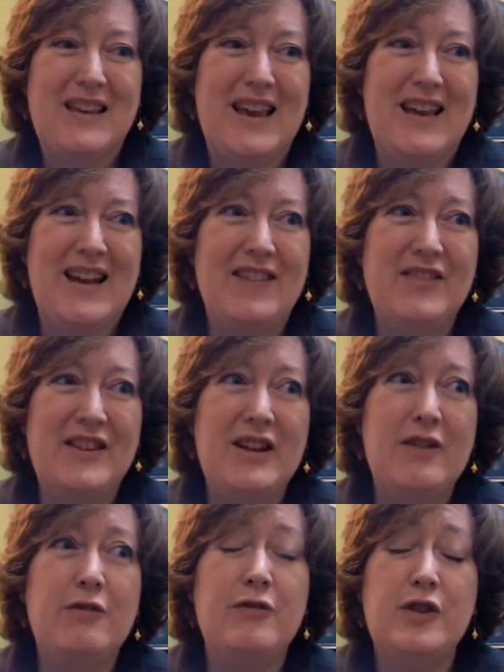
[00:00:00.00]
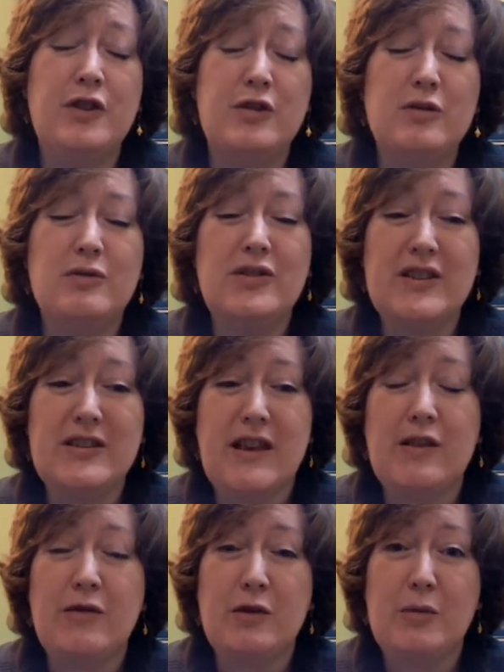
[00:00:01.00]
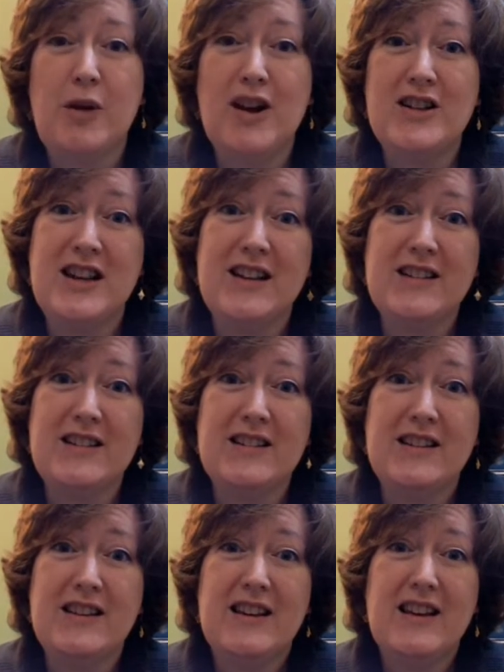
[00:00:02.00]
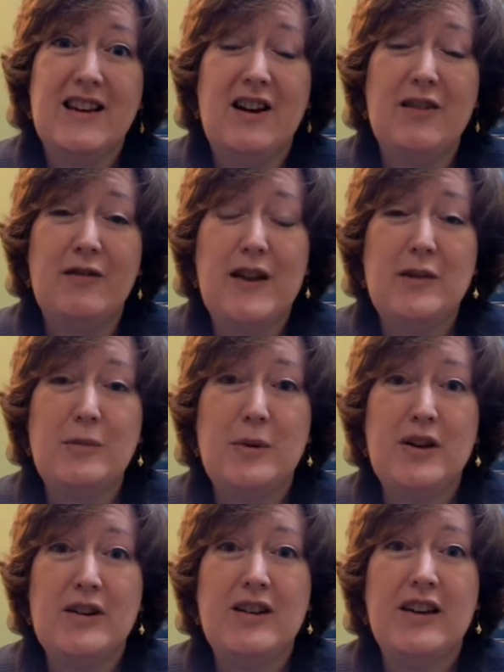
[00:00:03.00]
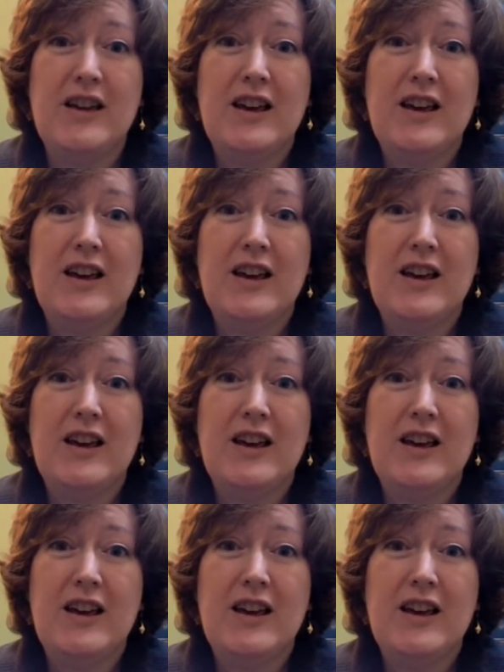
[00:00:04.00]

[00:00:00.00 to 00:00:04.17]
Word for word: and I've seen a few successful projects on Facebook,